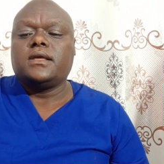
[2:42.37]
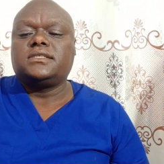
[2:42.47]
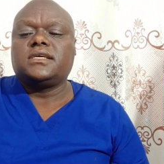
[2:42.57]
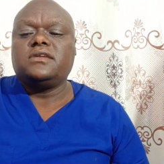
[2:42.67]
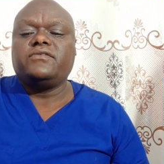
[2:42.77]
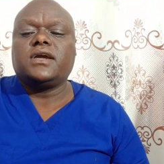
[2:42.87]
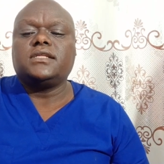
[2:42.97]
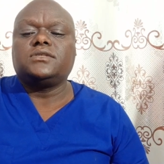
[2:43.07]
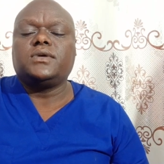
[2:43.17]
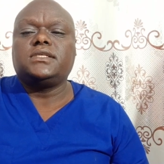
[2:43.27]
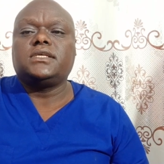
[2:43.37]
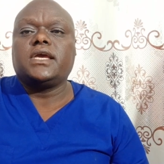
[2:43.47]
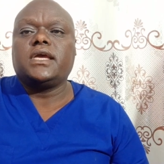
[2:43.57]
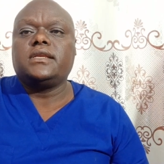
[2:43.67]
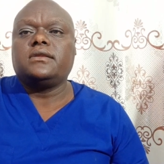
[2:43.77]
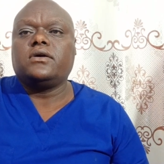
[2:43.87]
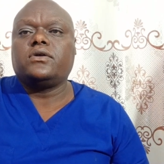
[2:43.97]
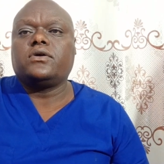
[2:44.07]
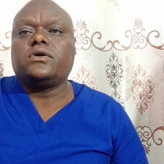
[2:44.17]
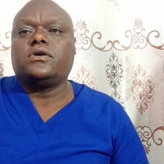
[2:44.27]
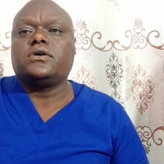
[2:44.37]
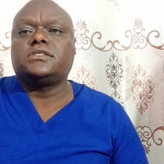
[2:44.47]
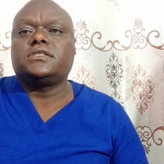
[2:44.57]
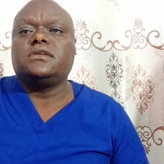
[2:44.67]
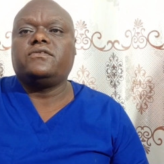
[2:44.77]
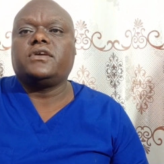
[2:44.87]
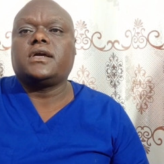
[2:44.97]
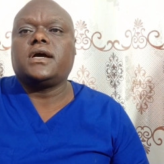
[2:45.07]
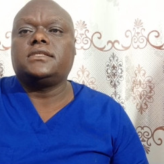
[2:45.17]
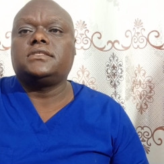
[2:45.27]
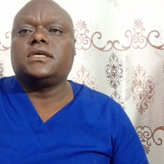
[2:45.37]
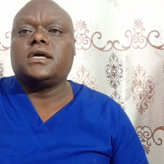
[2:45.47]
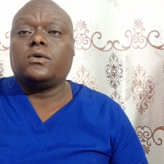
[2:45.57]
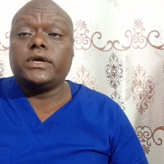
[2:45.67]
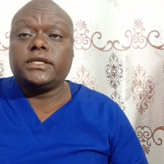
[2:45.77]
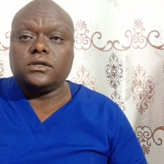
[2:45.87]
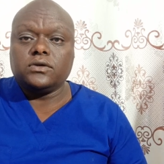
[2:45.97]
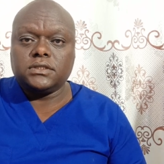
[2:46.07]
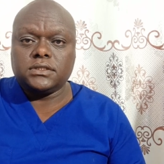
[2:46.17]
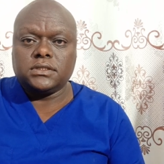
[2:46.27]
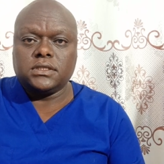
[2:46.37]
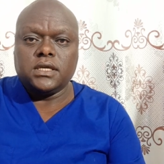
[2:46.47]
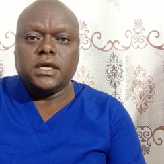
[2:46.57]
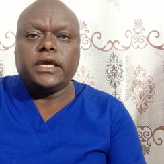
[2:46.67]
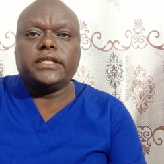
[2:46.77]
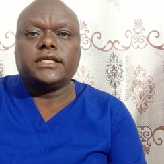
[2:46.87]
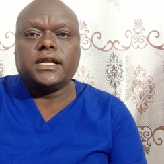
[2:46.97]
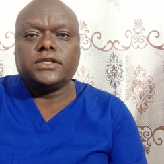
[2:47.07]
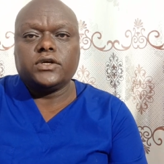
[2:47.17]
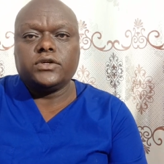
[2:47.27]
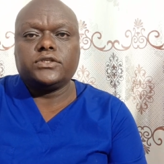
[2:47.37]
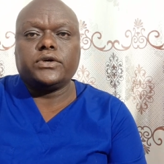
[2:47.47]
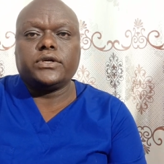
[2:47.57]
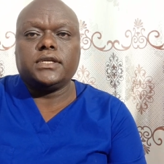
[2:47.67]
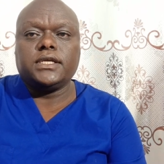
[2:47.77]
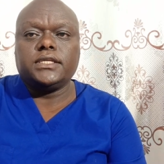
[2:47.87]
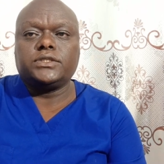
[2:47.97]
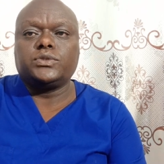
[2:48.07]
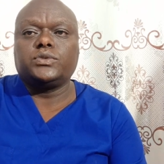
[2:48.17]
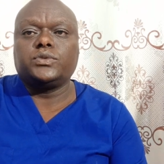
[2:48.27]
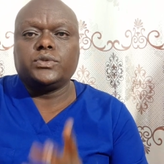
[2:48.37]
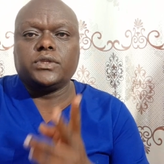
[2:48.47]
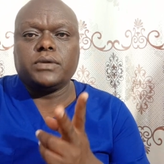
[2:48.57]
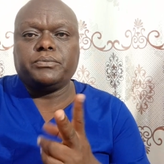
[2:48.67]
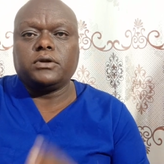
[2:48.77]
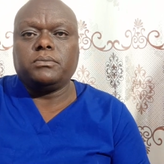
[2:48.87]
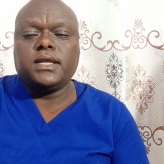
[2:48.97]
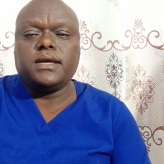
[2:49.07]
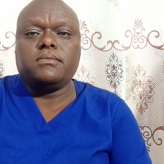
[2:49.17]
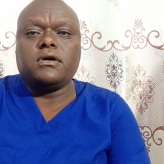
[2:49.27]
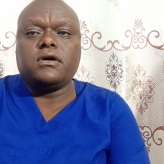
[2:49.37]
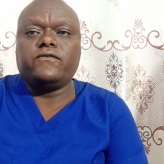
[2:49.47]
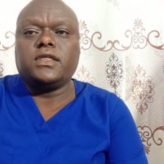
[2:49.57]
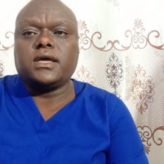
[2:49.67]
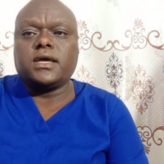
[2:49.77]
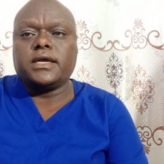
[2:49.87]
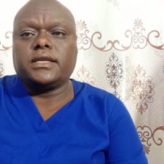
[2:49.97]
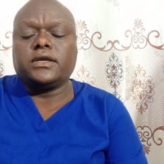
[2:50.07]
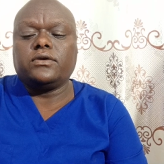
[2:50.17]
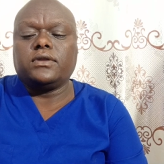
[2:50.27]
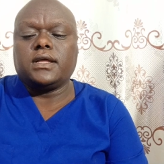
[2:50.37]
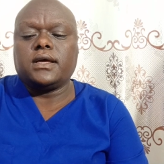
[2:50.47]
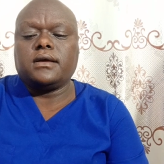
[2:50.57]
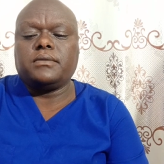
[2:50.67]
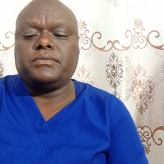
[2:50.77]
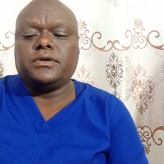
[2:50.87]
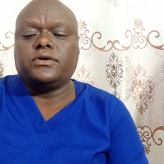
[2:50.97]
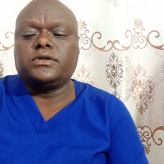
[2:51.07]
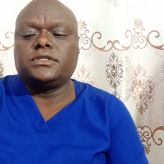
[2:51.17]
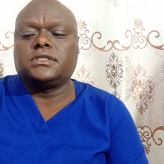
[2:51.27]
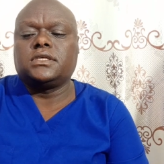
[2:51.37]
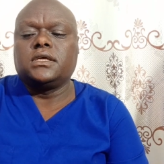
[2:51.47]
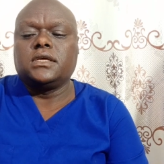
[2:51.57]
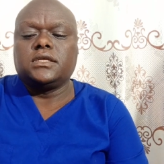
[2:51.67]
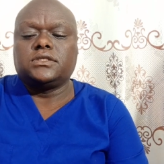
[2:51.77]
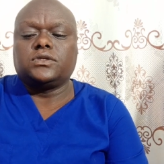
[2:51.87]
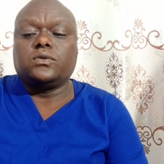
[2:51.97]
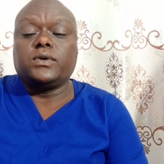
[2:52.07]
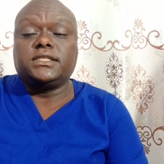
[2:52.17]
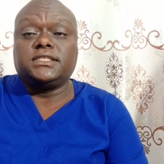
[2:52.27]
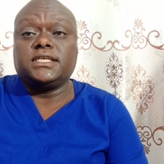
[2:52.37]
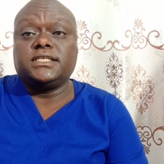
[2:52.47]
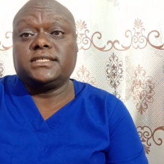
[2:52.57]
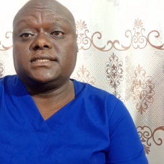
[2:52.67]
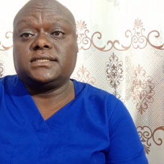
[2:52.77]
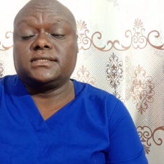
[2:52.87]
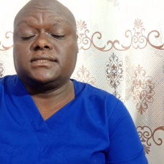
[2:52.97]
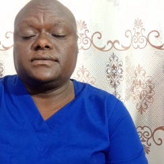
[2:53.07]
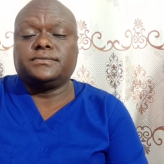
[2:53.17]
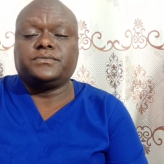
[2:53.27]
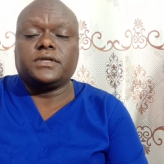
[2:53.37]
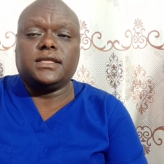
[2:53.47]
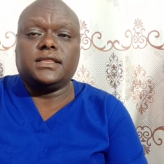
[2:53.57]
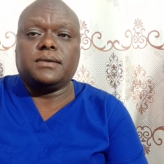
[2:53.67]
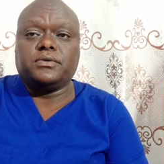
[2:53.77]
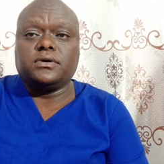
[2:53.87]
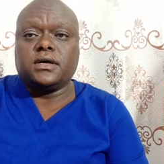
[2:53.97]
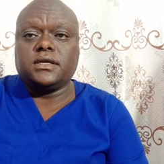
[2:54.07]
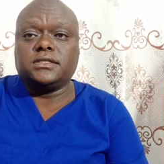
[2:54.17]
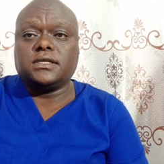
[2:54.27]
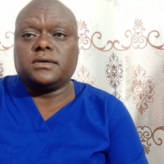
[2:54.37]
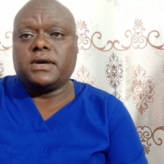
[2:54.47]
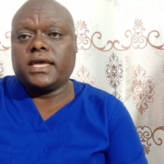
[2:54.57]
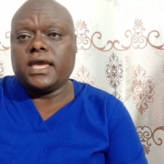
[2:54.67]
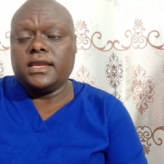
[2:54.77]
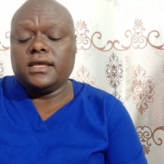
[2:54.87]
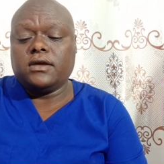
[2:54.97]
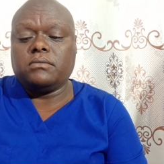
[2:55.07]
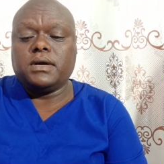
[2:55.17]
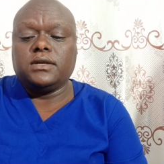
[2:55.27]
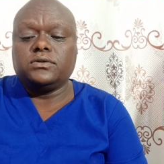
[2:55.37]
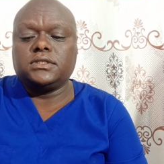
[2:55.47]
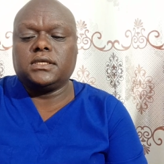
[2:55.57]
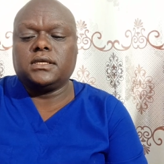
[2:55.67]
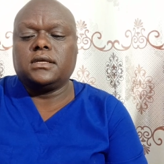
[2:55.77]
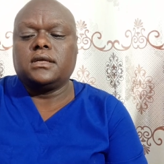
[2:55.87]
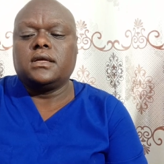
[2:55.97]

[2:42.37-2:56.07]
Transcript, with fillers: Significant weight gain or uh, significant uh, weight loss. It can also lead to the problem of the irregular periods. So weight changes, either either by gaining or by losing,